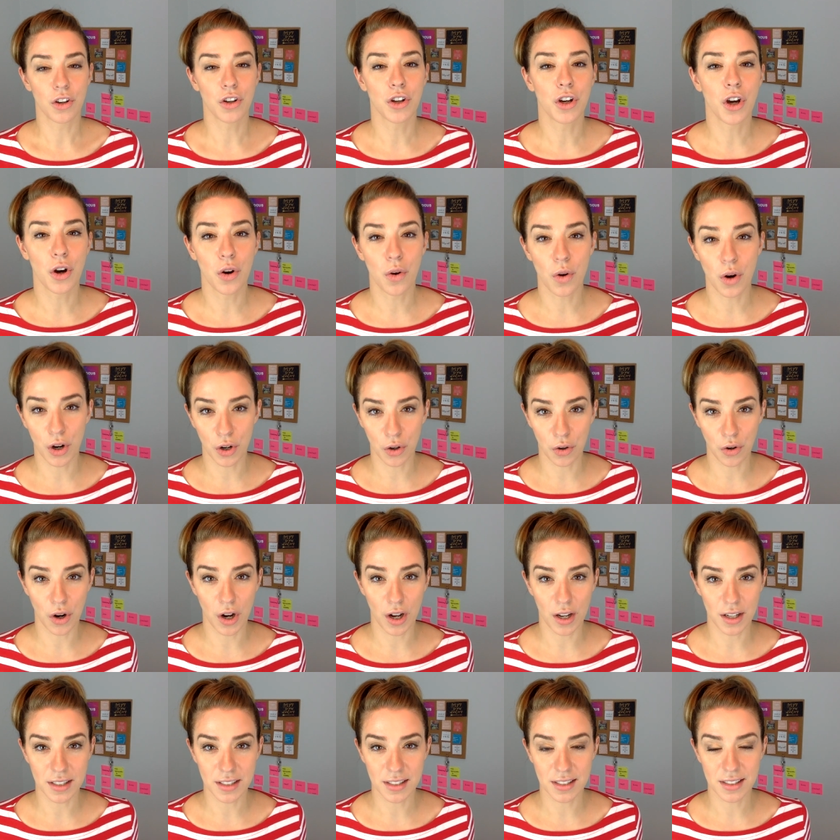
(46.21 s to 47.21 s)
go
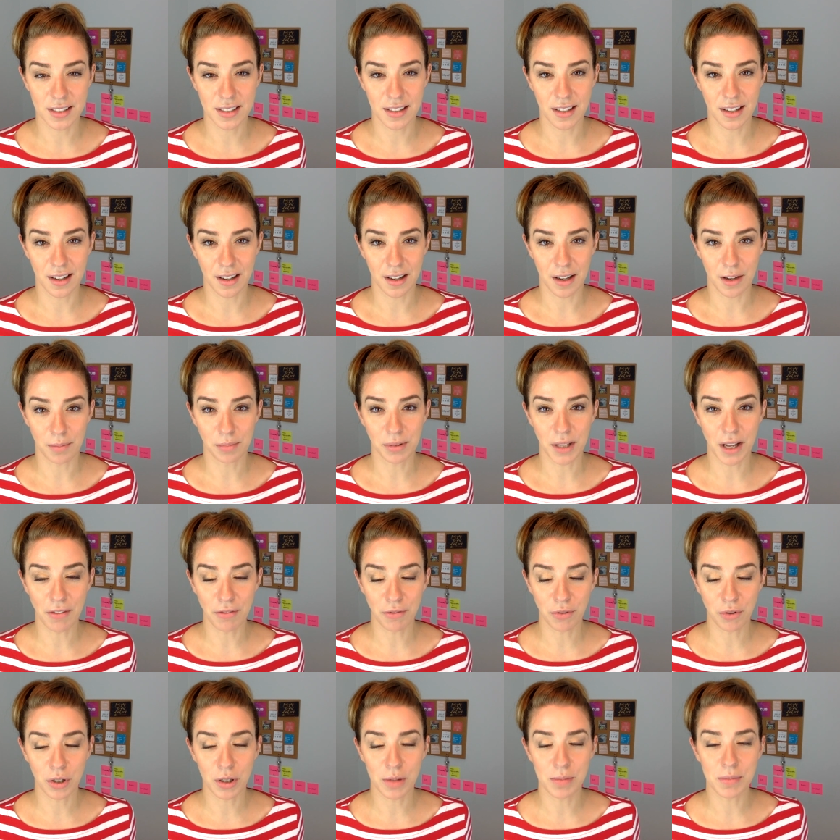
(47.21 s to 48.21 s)
across uh,
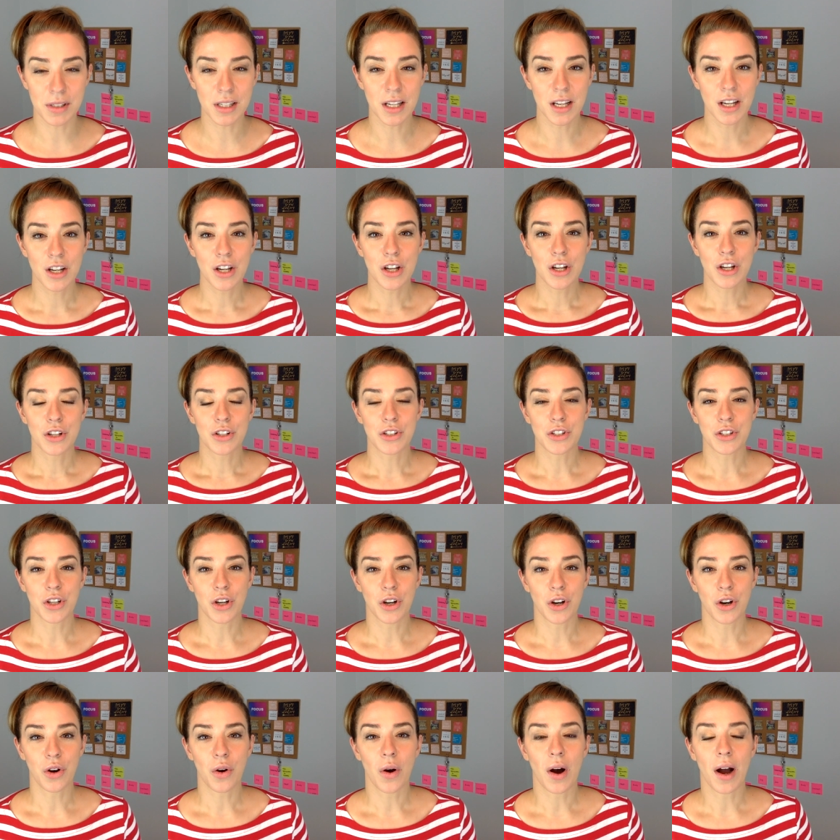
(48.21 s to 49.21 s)
platforms.
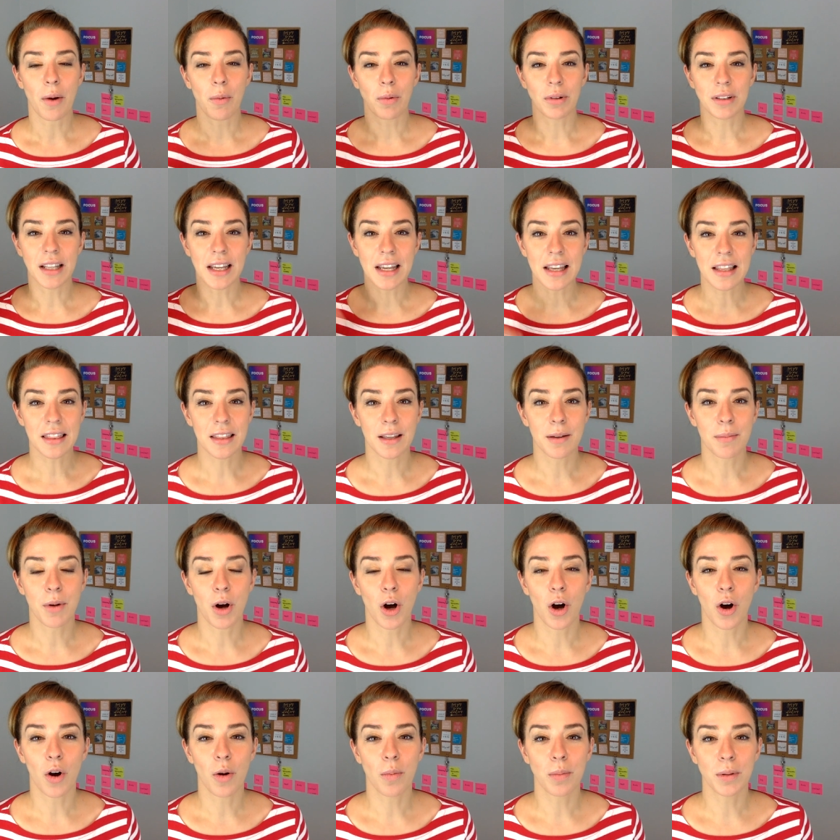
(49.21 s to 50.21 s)
So I will link them
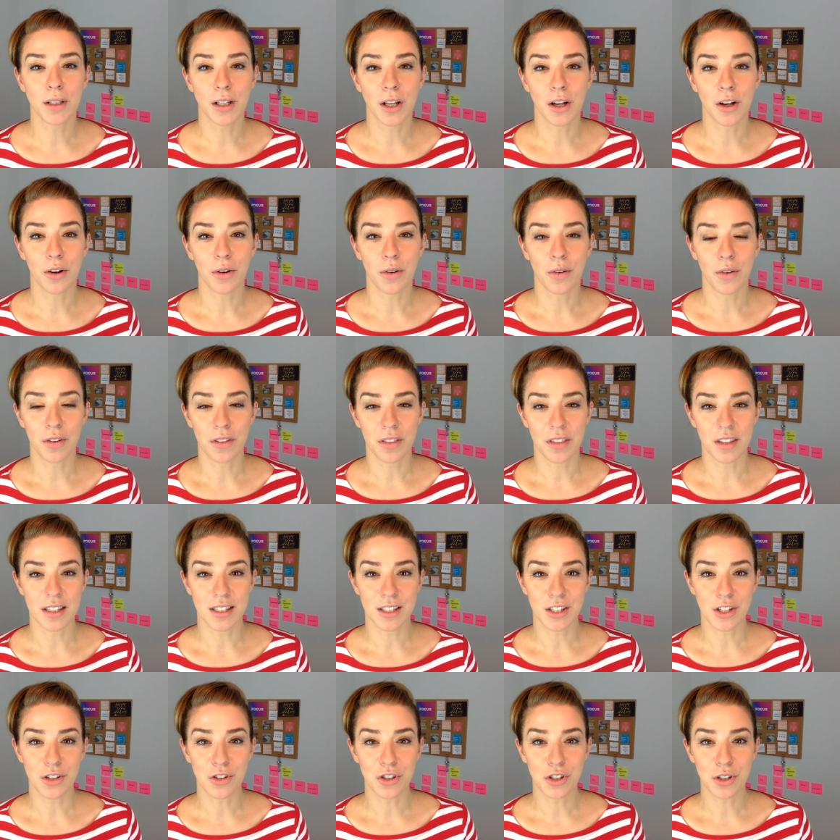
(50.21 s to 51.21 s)
all below
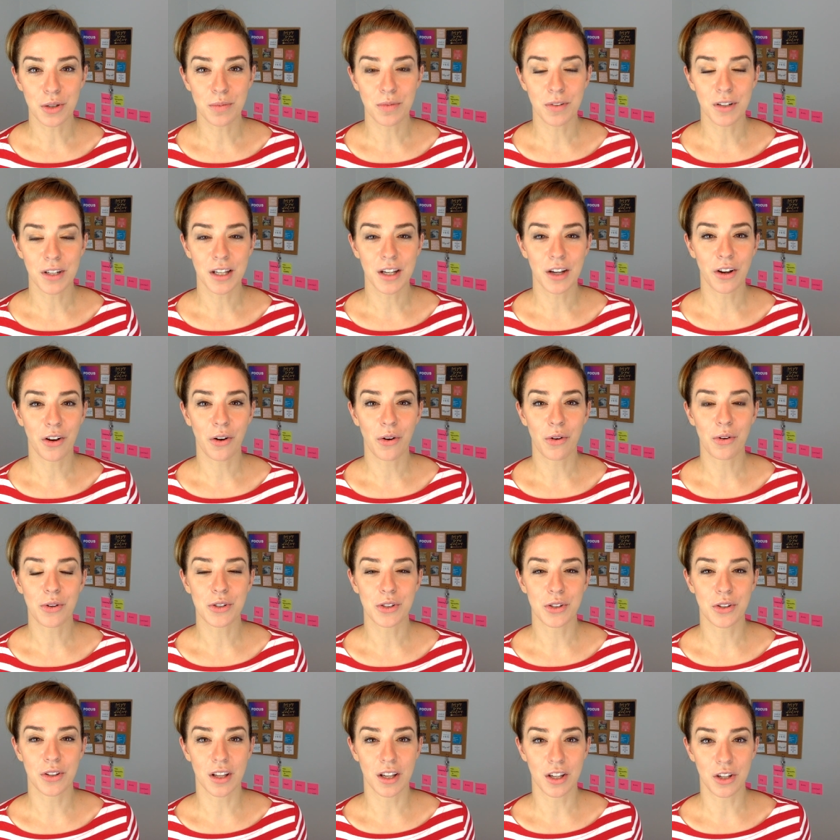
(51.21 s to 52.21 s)
this YouTube video
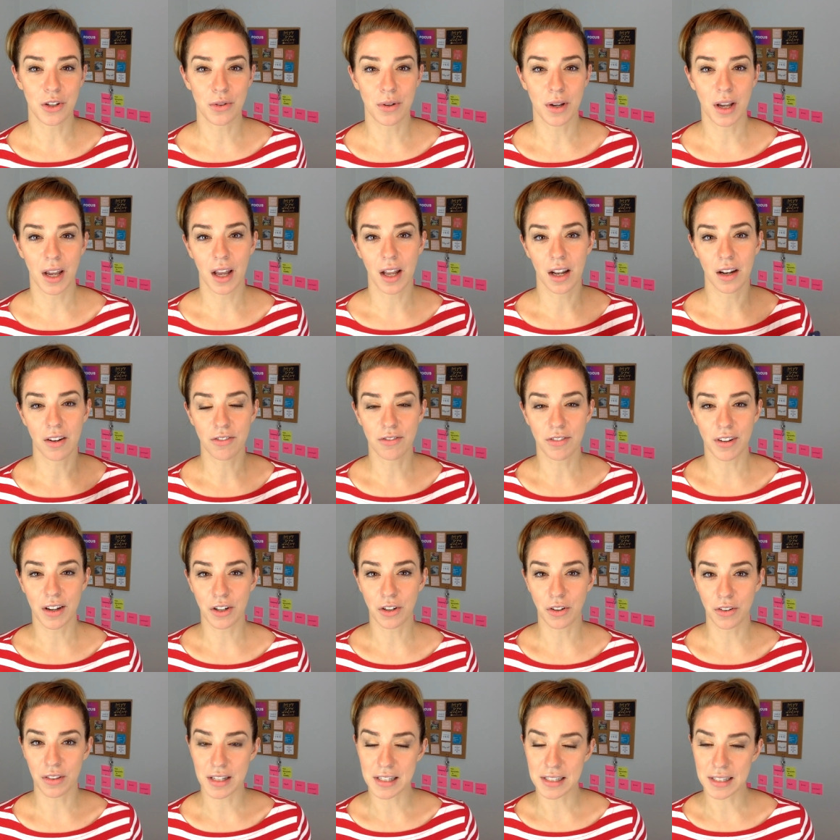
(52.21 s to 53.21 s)
so that you can
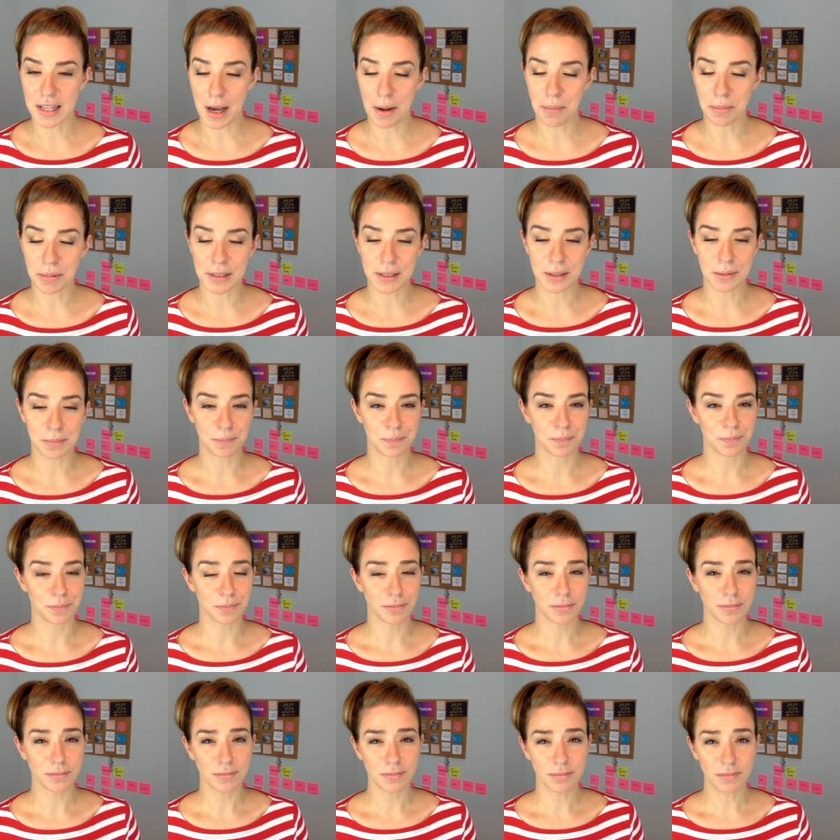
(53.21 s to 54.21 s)
find all these apps
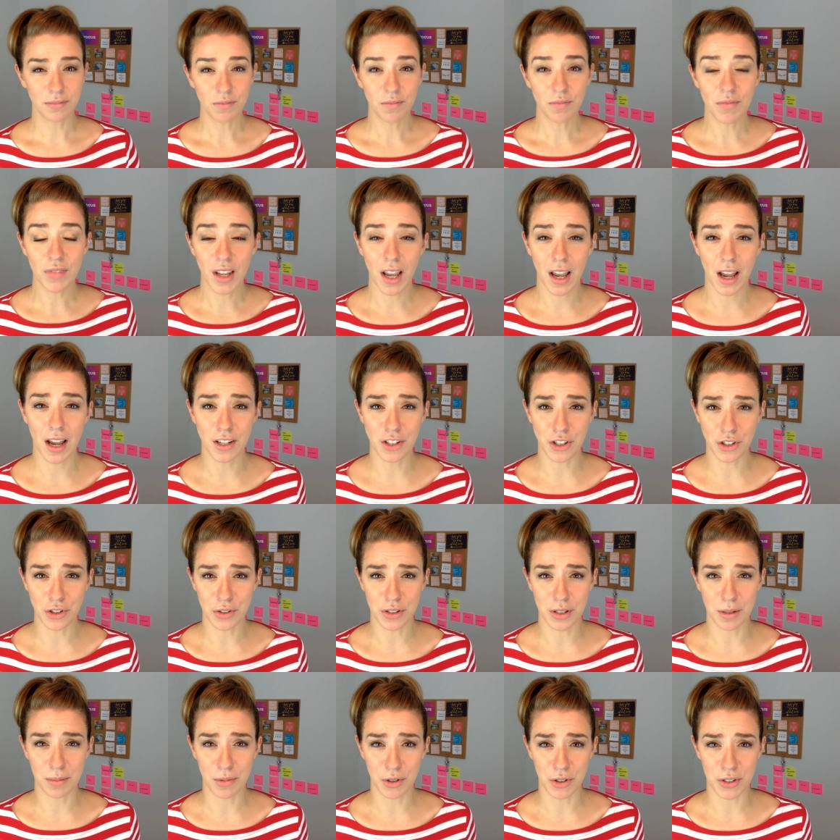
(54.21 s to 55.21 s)
and
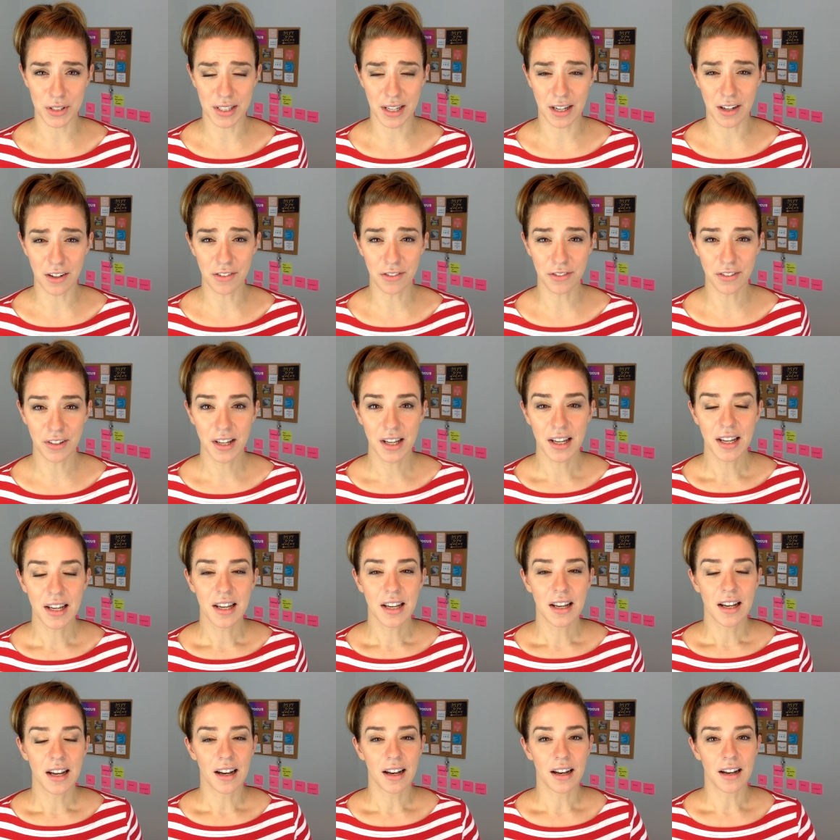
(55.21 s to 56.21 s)
use them yourself.
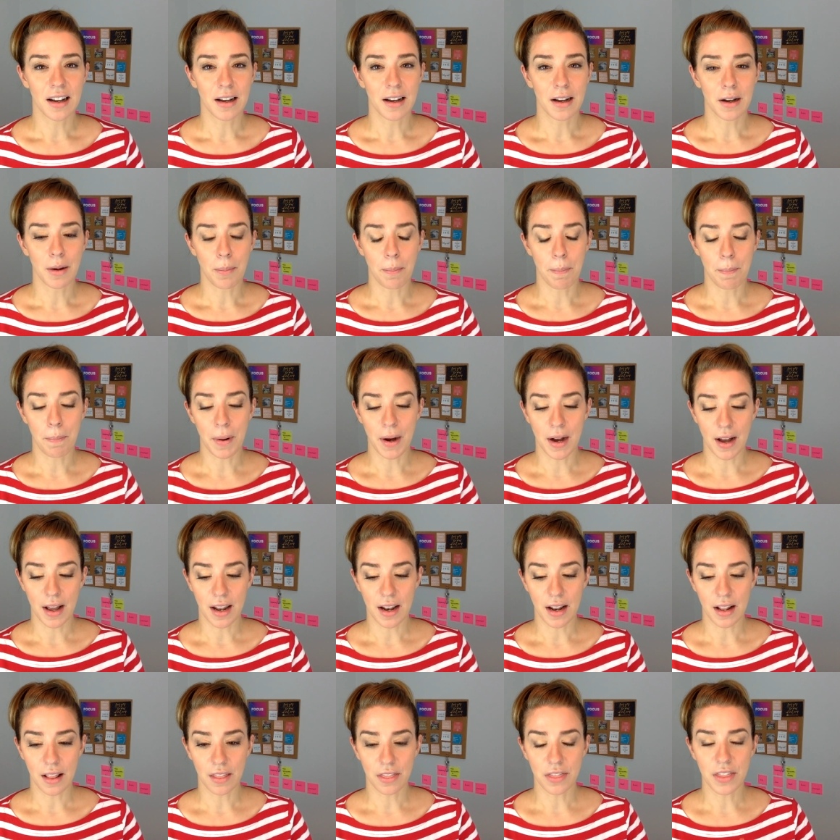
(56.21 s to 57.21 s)
Uh,
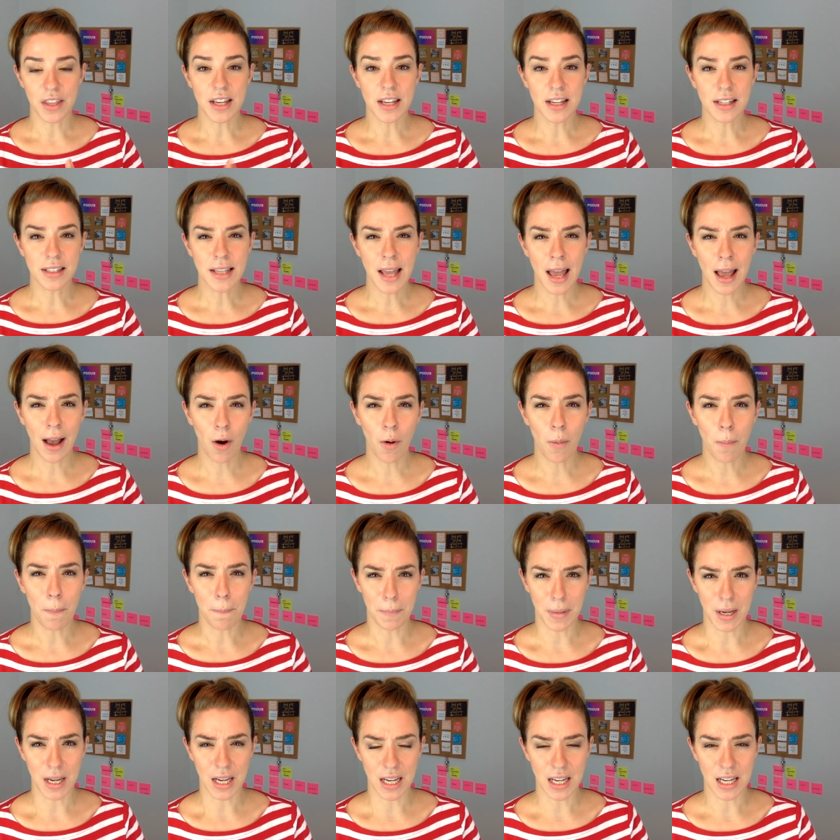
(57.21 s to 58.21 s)
but these help
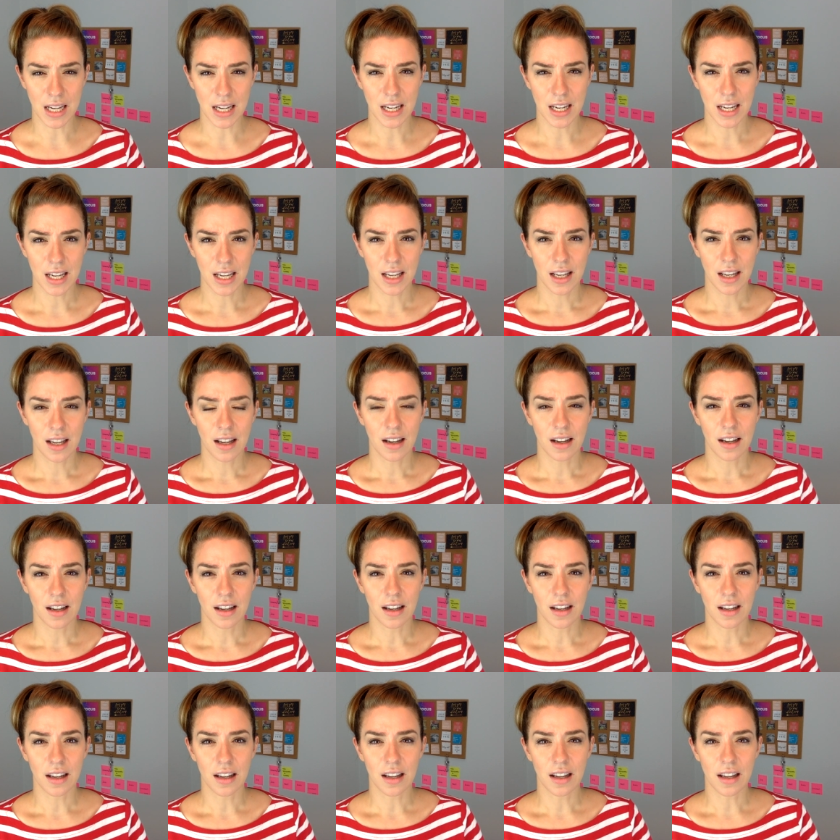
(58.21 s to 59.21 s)
me
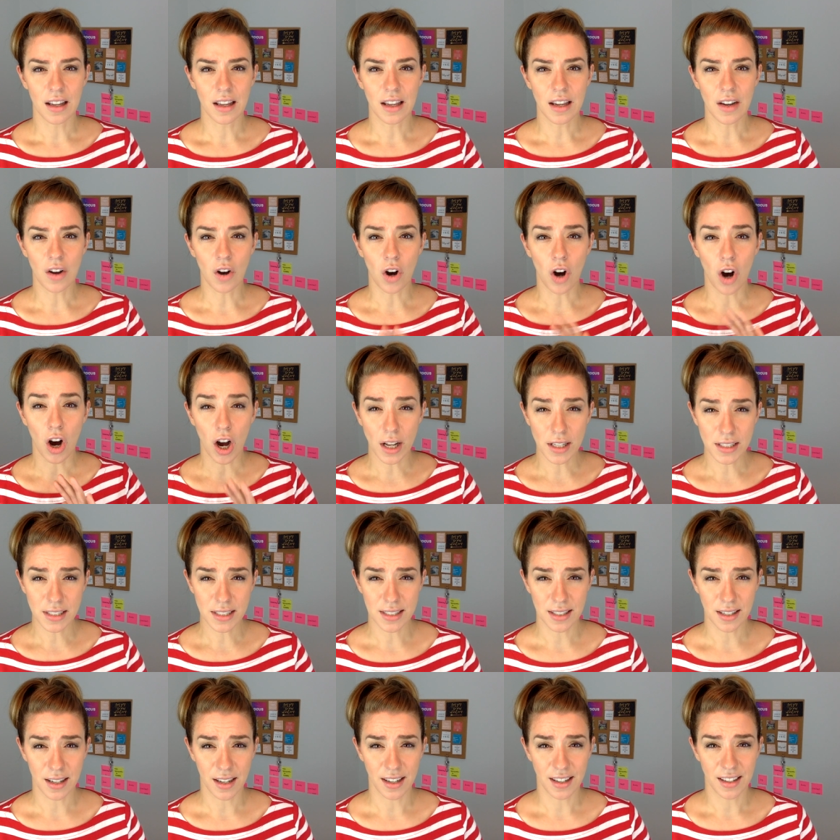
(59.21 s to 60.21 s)
on
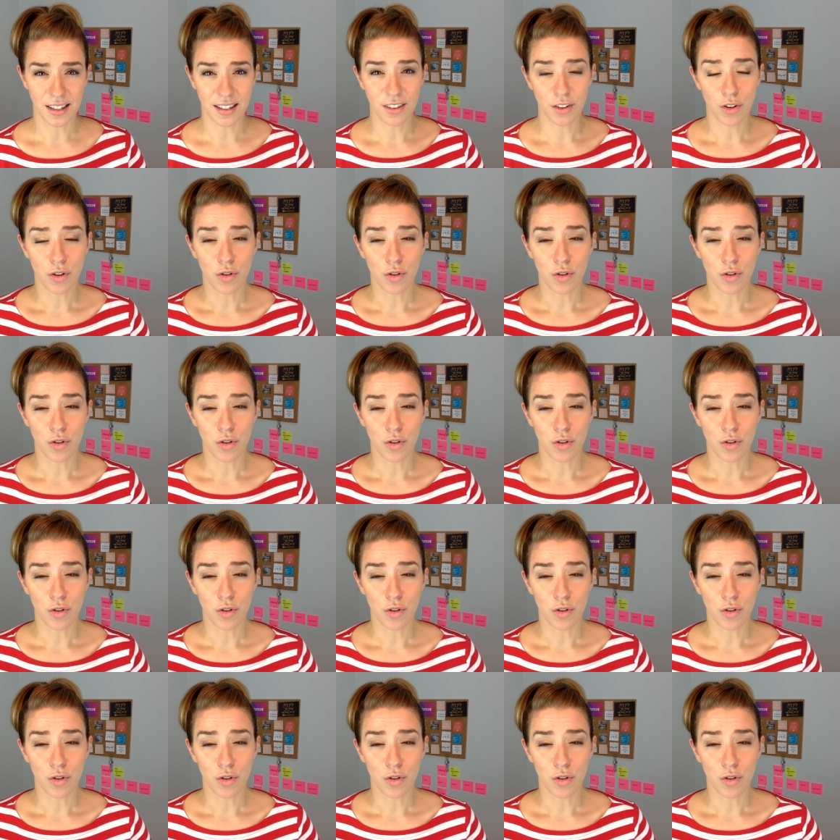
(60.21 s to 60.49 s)
site,